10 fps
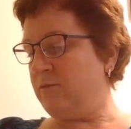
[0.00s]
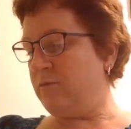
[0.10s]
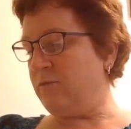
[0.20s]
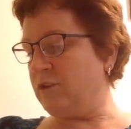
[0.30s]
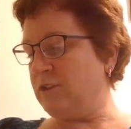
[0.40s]

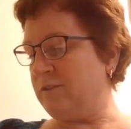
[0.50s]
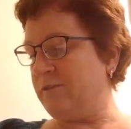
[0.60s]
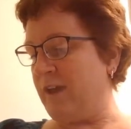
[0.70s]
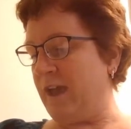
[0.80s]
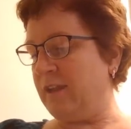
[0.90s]
refers to
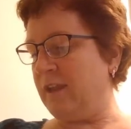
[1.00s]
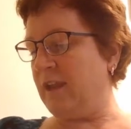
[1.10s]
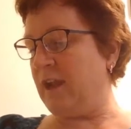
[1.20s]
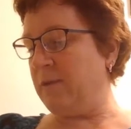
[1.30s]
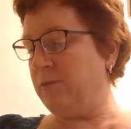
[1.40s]
fat,
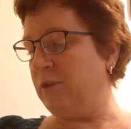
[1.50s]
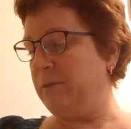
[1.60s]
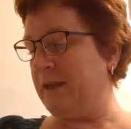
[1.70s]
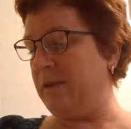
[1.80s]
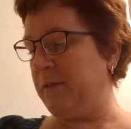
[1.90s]
like
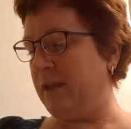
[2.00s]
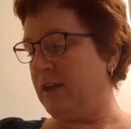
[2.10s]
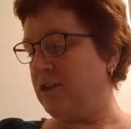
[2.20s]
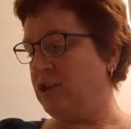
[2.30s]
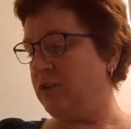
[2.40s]

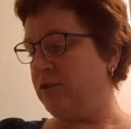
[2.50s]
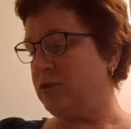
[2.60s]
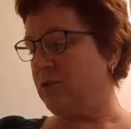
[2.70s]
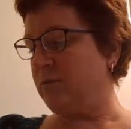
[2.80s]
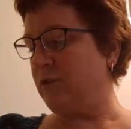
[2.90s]
hyperlipidemia, a general
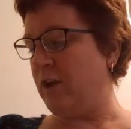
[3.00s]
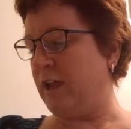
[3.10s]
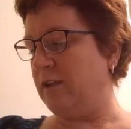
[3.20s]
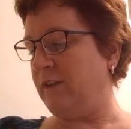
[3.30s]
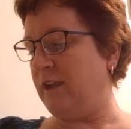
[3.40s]
term for
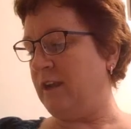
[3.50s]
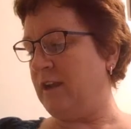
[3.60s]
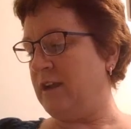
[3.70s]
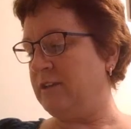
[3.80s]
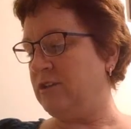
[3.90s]

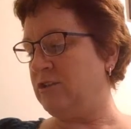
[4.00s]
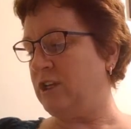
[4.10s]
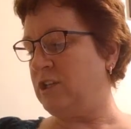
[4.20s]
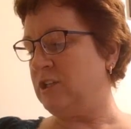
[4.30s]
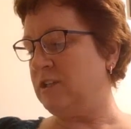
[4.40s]
elevated
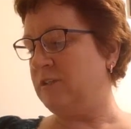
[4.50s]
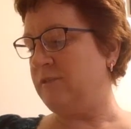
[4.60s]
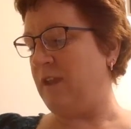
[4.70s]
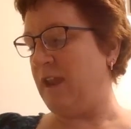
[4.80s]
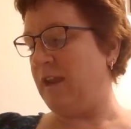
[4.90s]
concentrations
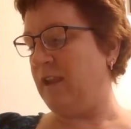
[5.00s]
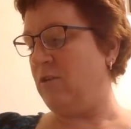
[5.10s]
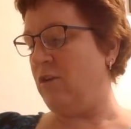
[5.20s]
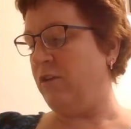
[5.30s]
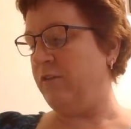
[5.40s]
of any
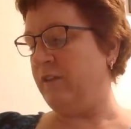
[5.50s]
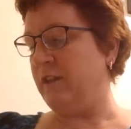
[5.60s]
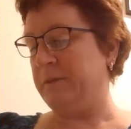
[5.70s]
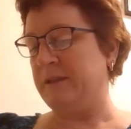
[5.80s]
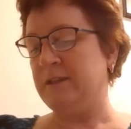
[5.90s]
or all of
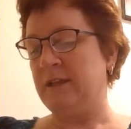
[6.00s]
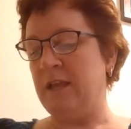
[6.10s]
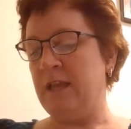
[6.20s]
the lipids